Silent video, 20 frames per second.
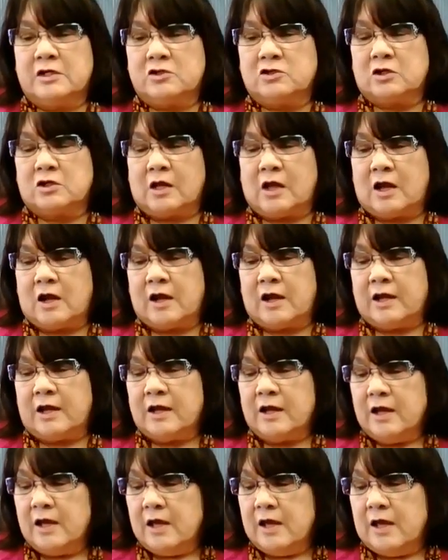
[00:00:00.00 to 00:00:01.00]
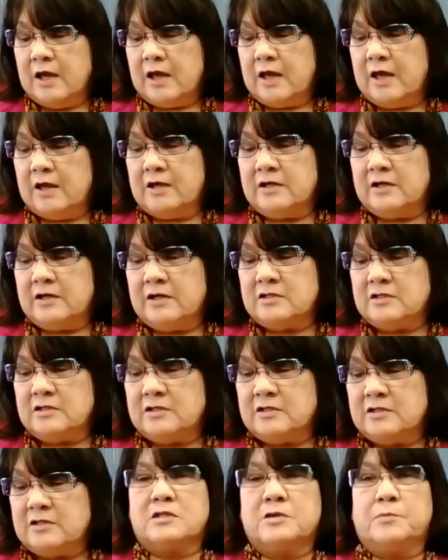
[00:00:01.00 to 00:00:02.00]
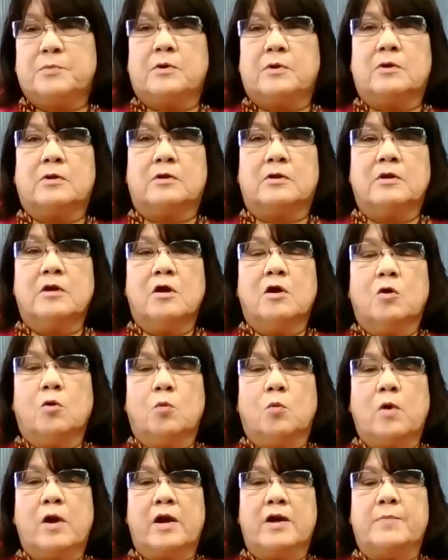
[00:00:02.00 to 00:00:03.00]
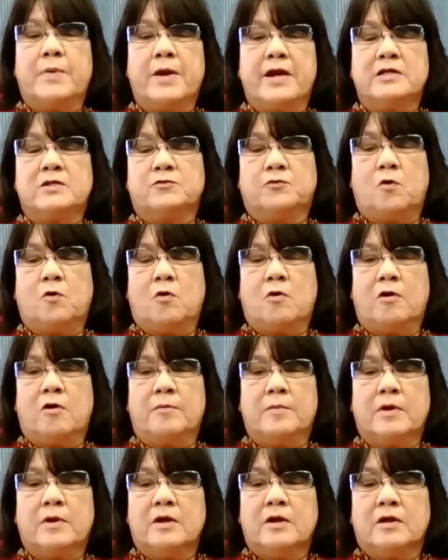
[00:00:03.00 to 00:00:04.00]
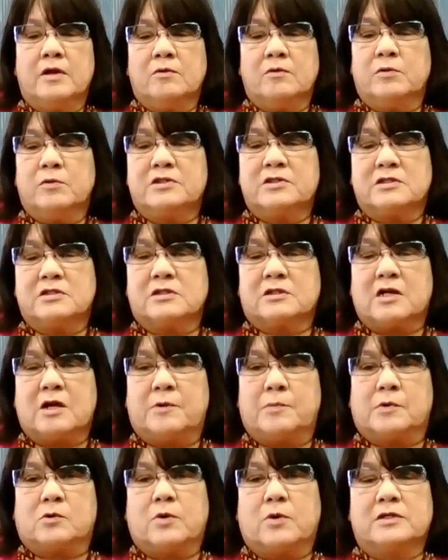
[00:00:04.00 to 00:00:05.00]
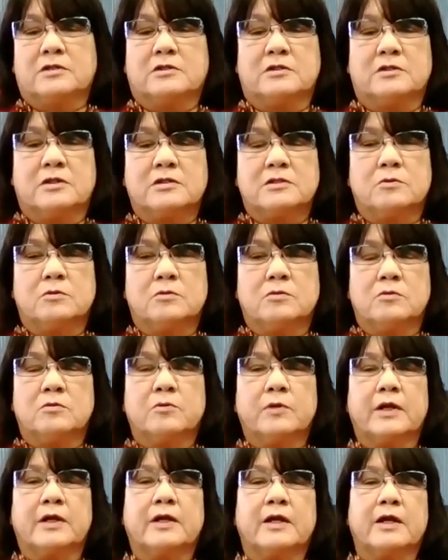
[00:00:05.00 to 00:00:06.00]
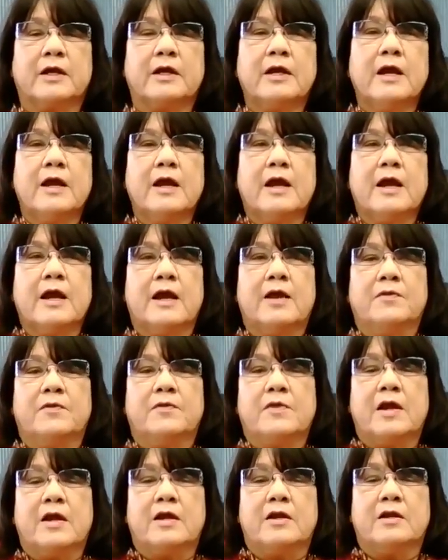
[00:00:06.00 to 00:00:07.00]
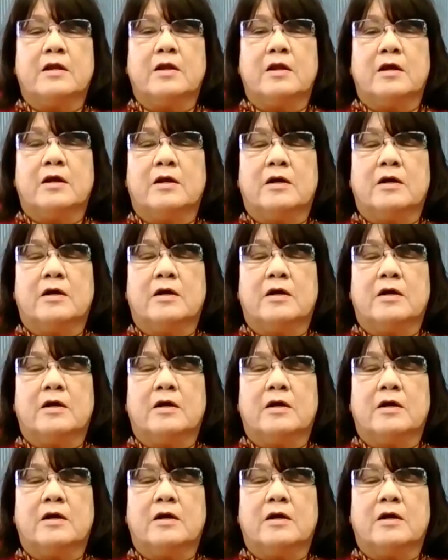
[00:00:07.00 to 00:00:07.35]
July, and it's just a simple one-page form with just a couple questions, really. And then